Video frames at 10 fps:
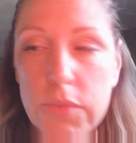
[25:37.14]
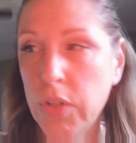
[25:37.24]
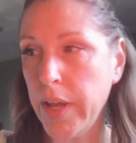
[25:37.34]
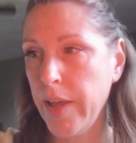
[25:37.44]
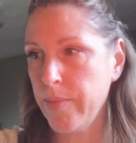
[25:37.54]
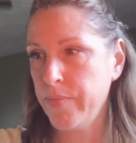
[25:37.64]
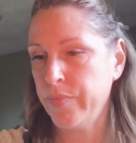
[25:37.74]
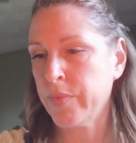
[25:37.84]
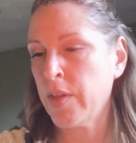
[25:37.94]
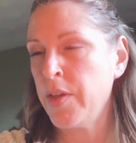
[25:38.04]
Okay,
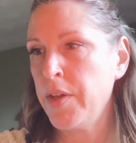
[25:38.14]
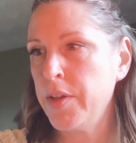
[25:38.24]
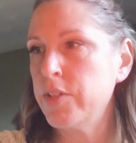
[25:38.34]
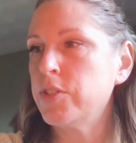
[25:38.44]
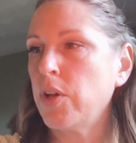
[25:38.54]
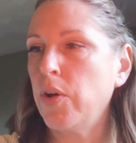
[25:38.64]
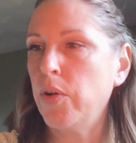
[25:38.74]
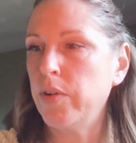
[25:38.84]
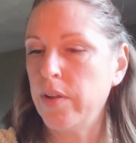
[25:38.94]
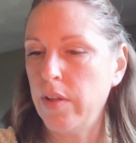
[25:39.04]

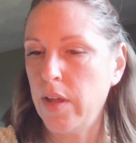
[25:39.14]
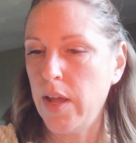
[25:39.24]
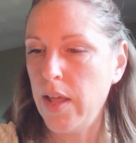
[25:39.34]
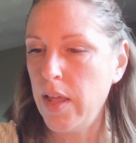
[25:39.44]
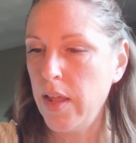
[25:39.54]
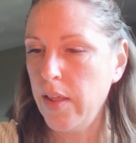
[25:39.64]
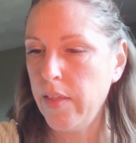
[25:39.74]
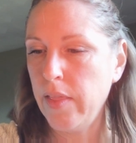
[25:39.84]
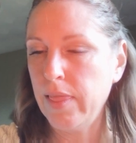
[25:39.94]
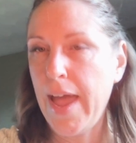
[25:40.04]
so
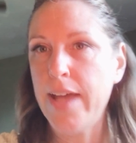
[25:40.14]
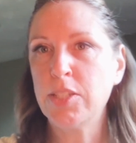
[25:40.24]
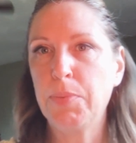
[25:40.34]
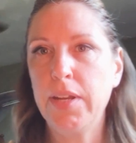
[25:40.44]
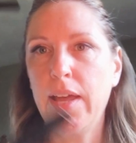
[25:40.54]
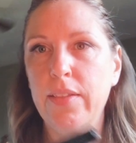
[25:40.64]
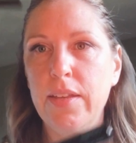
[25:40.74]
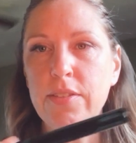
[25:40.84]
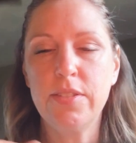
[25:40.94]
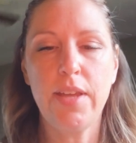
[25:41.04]
last but not
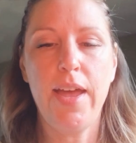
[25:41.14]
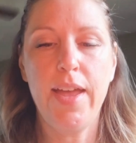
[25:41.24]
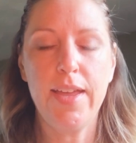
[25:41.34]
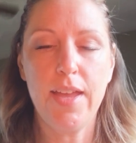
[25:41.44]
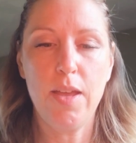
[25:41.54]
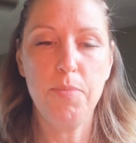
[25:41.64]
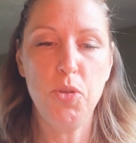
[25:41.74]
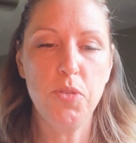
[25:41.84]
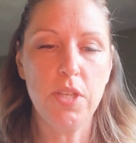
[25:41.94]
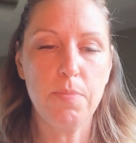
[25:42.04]
least, I am
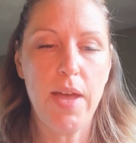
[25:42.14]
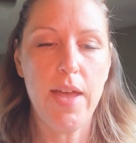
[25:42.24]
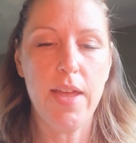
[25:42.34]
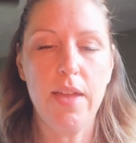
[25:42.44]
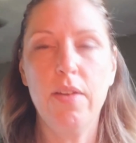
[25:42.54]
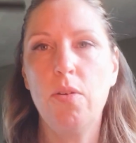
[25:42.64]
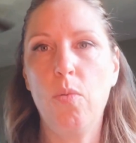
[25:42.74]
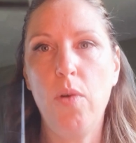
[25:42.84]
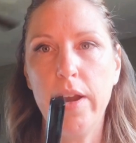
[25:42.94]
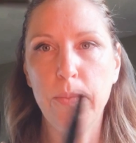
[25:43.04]
using my
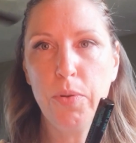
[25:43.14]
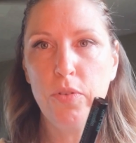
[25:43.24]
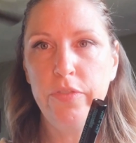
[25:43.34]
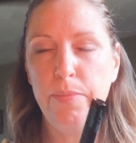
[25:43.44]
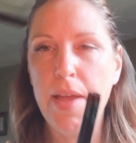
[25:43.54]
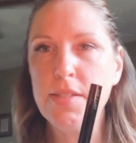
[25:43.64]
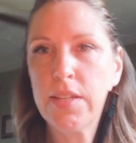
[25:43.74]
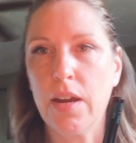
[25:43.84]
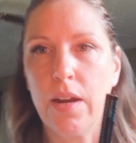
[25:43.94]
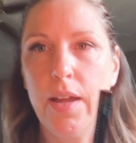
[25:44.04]
waterproof
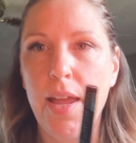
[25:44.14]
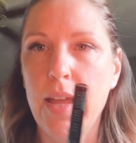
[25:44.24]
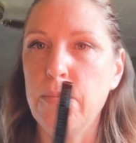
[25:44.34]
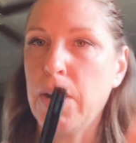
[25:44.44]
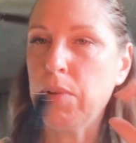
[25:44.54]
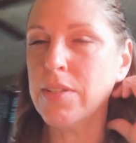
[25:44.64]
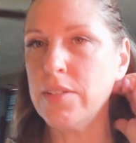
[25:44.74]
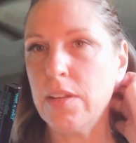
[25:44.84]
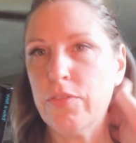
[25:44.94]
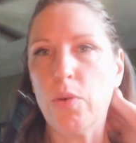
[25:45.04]
mascara, and my
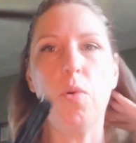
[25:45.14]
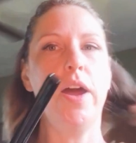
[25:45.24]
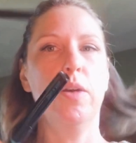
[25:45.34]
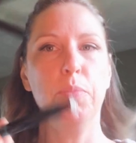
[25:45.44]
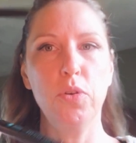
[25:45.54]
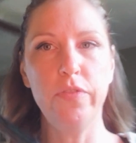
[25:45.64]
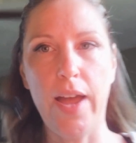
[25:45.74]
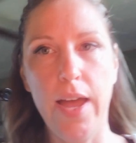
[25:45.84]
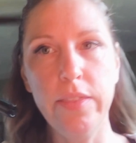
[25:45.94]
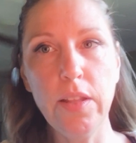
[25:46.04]
reasoning for waterproof
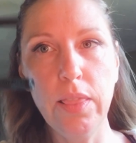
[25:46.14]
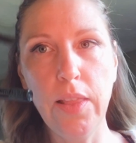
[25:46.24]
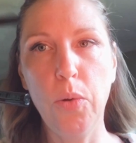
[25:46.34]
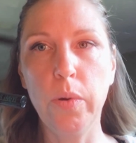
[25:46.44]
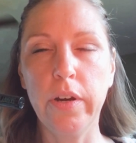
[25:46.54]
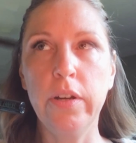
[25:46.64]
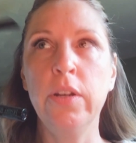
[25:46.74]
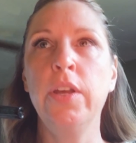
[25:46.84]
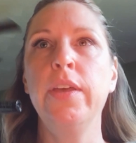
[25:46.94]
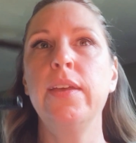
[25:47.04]
on the lower
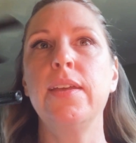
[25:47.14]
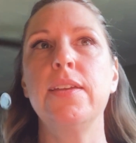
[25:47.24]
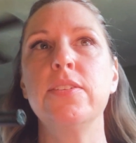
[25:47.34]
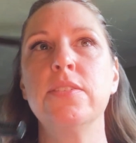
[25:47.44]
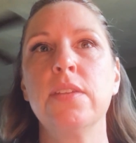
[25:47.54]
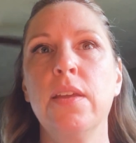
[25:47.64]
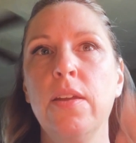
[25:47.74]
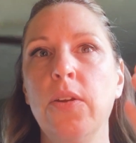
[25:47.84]
is